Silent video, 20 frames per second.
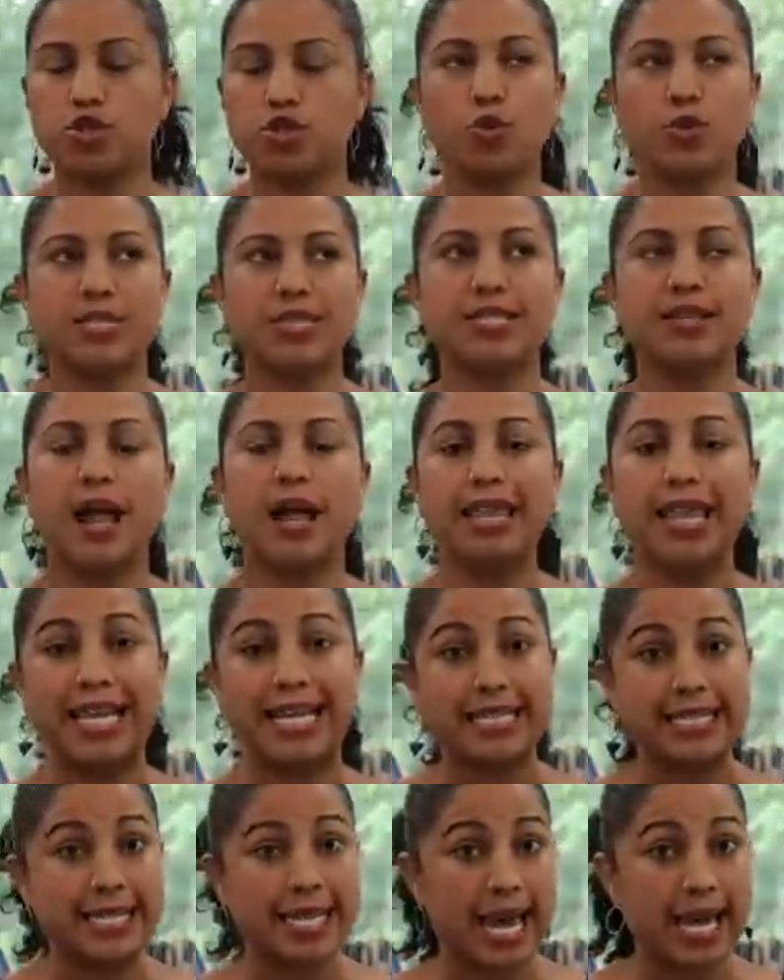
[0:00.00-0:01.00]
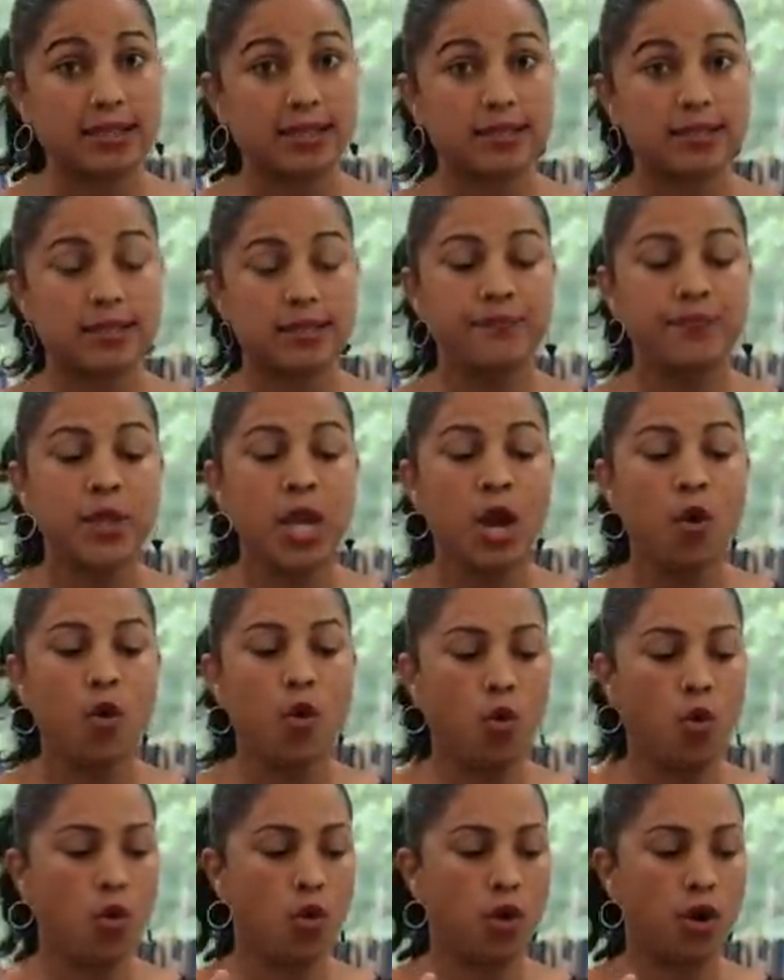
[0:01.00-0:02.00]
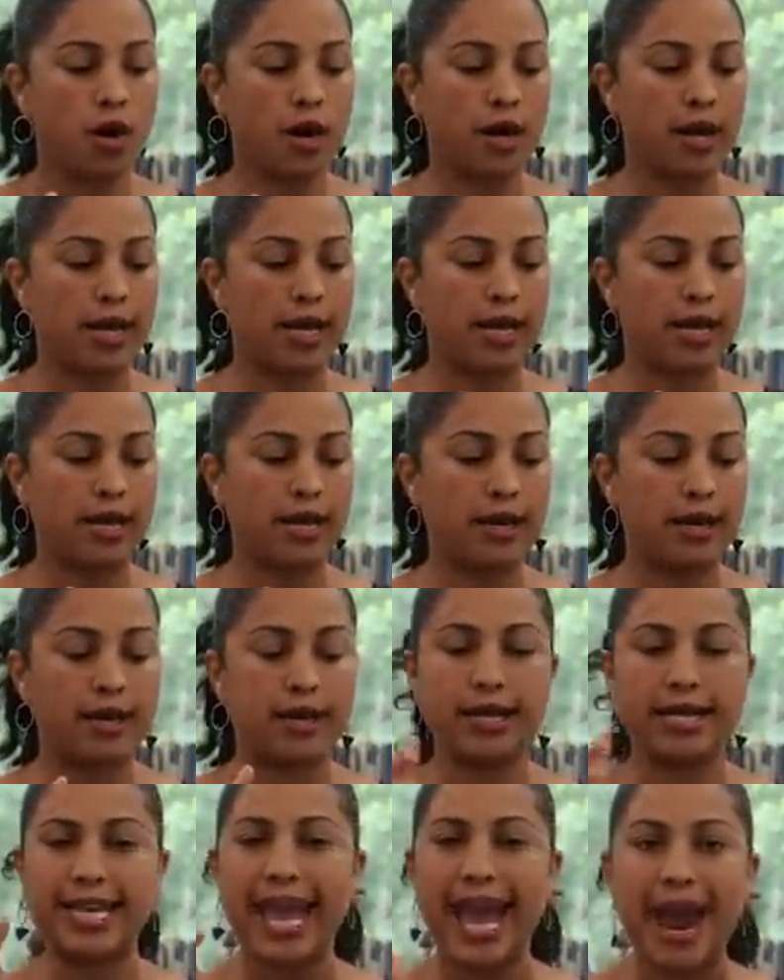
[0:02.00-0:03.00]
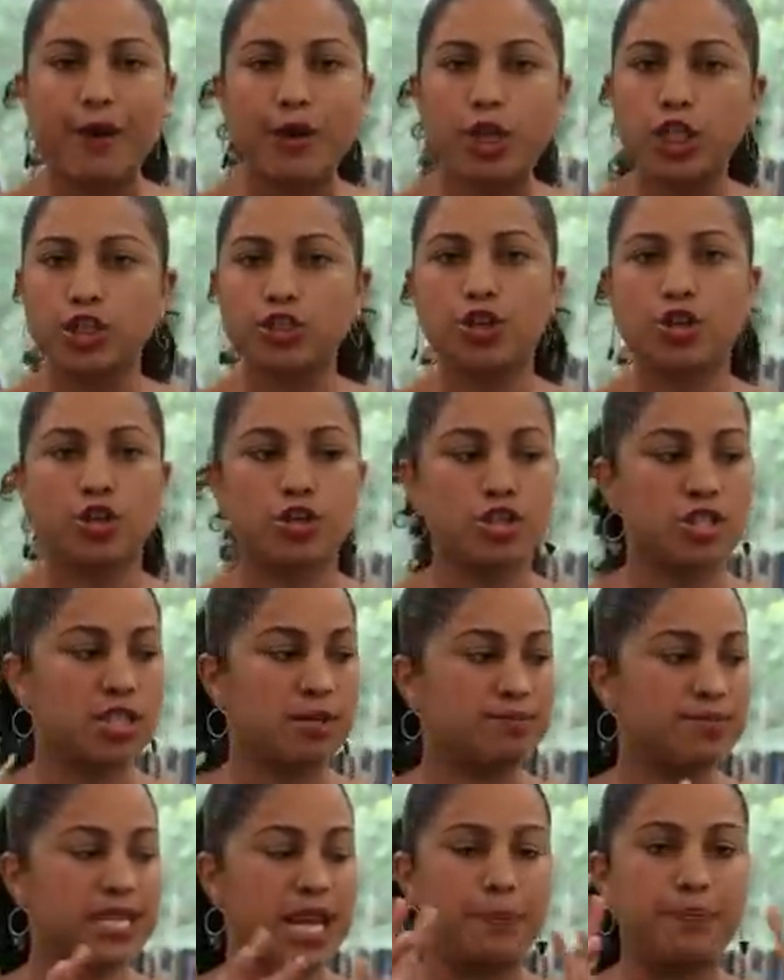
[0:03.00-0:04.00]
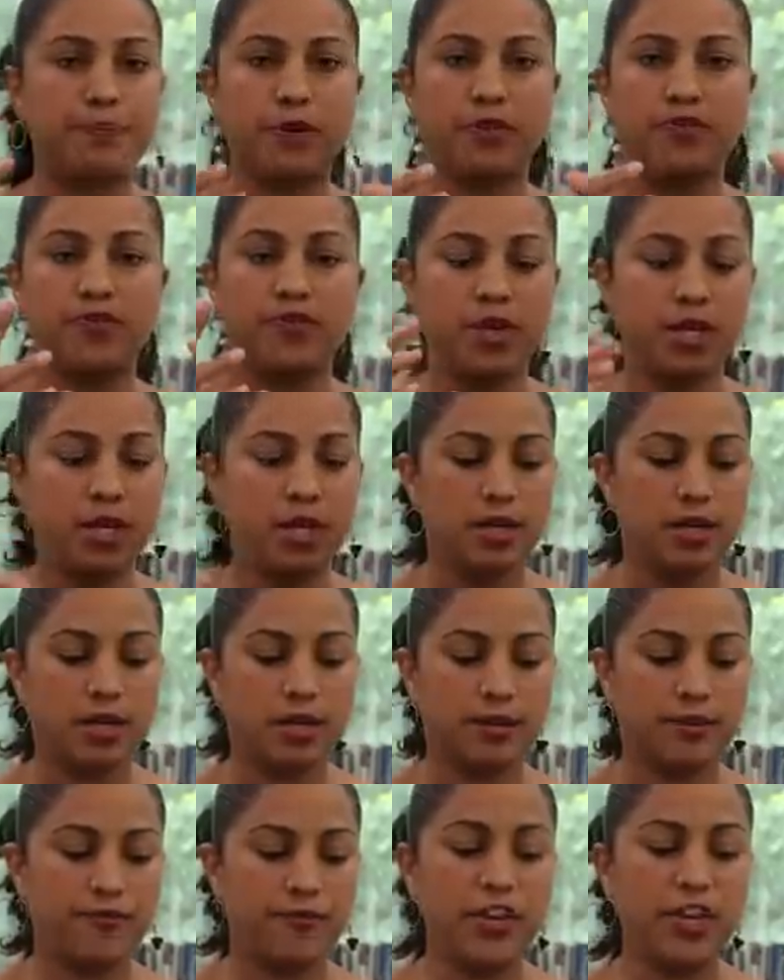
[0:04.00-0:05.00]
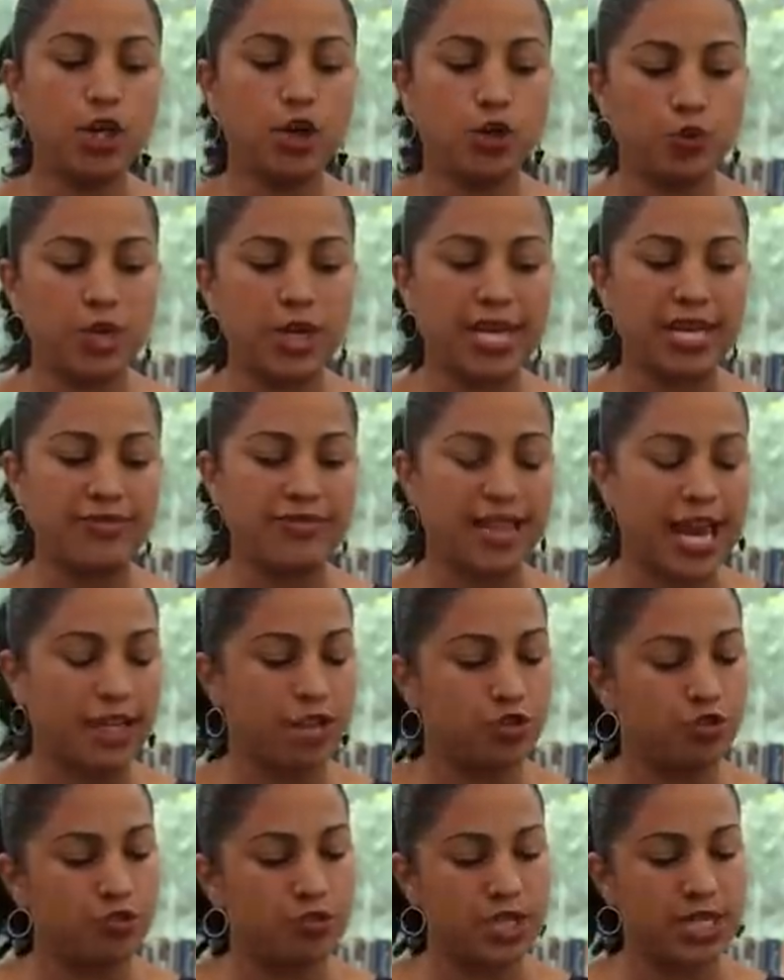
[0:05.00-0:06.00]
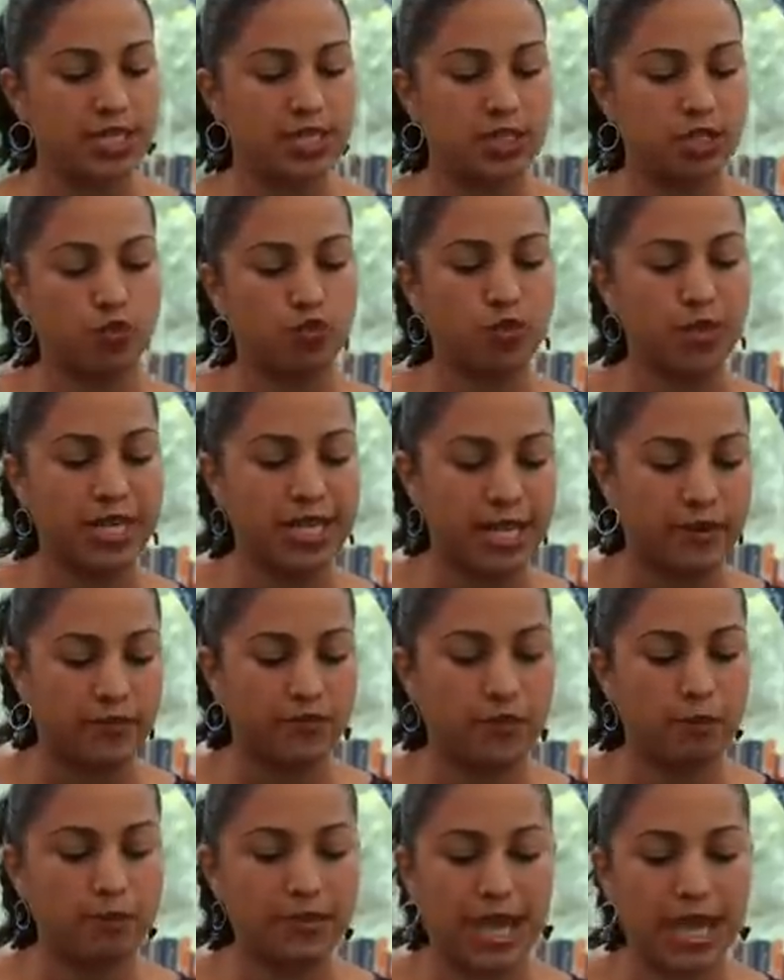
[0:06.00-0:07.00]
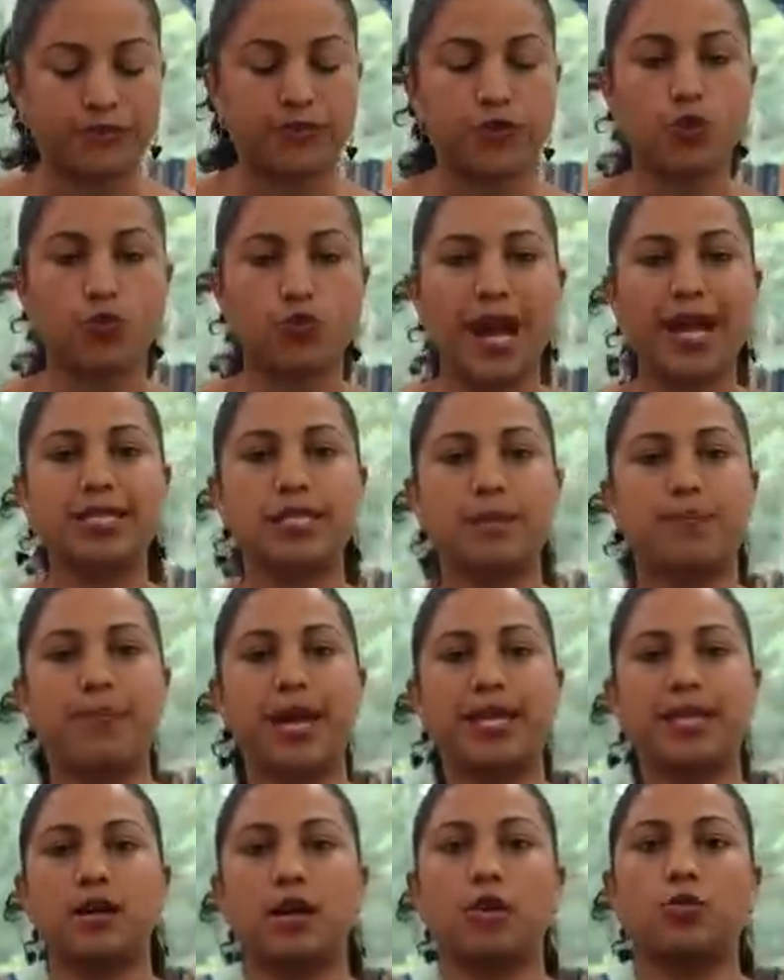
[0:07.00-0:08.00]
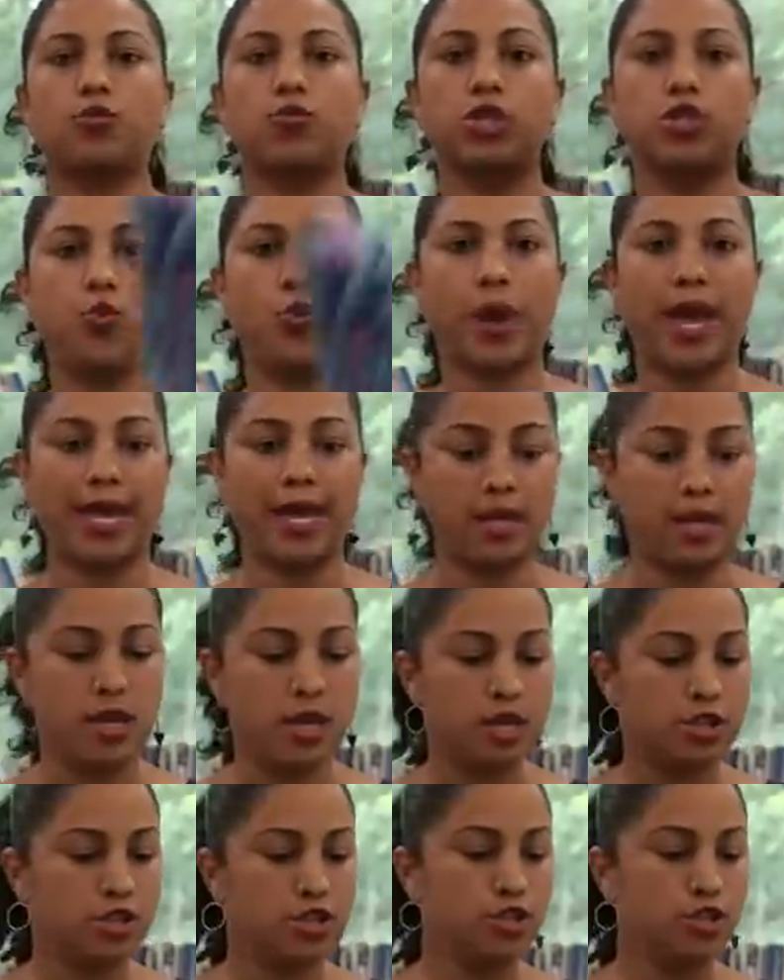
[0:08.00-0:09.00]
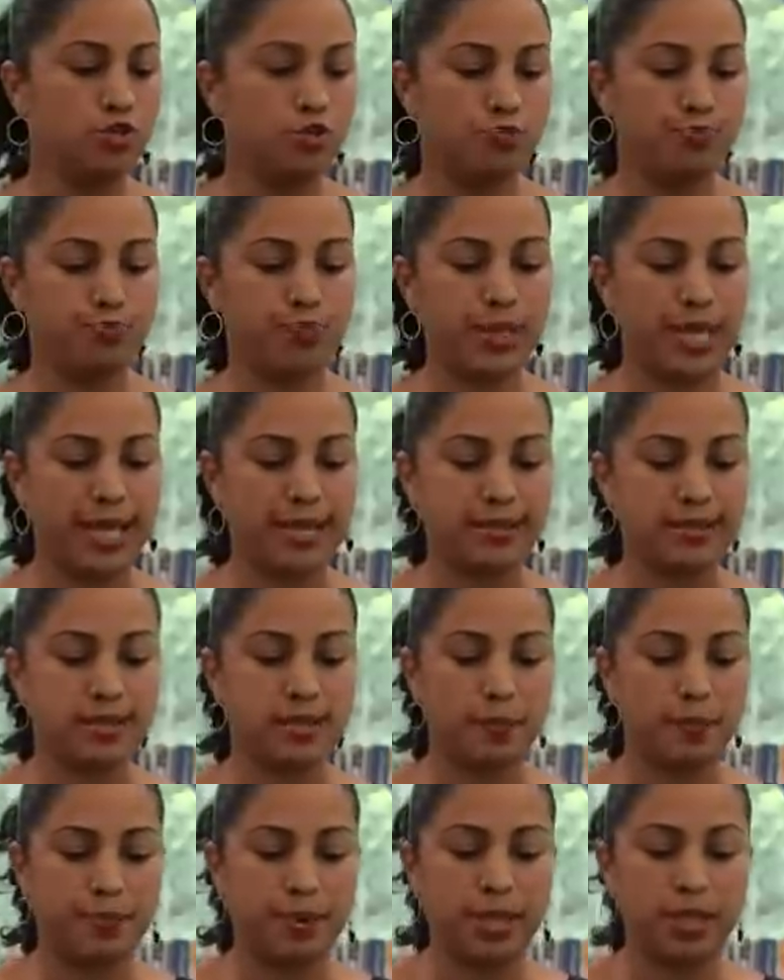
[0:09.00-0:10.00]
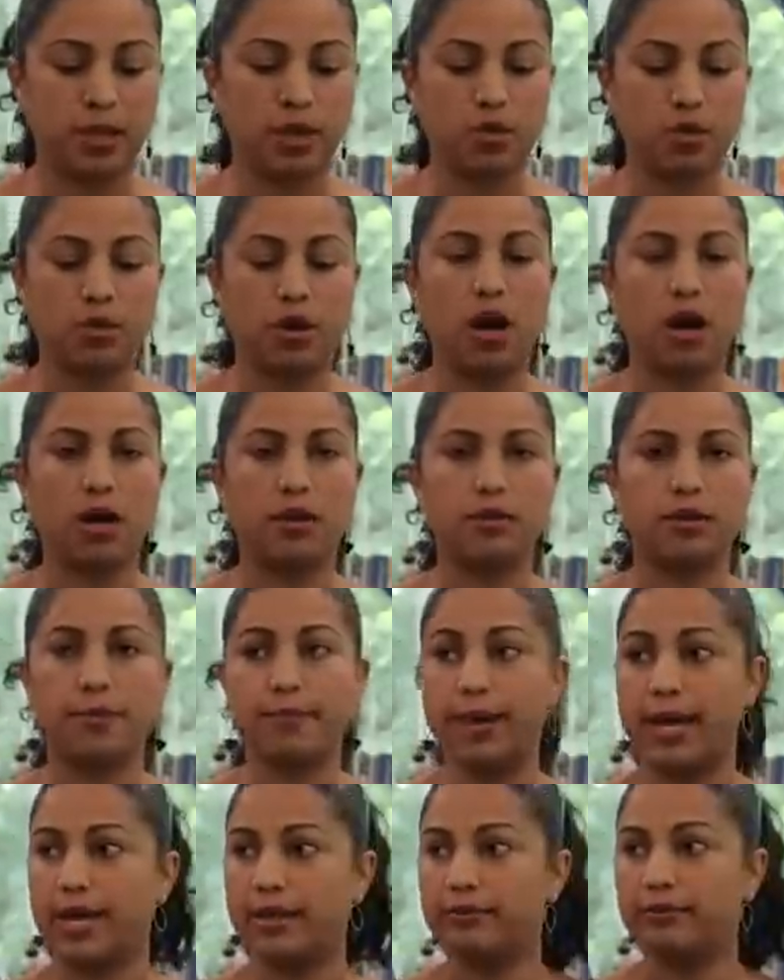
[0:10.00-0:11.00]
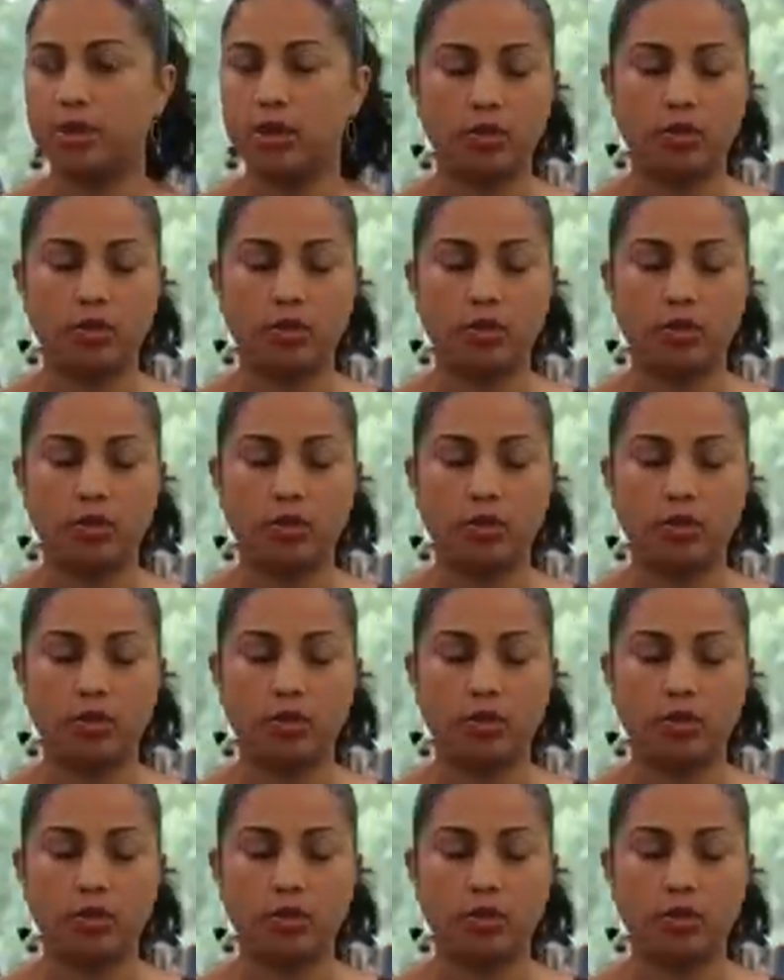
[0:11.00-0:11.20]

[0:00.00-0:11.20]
So it's not like text or uh, a character or some type of uh, figurine that you need to read it from left to right depending on which way you place the pillow on the bed.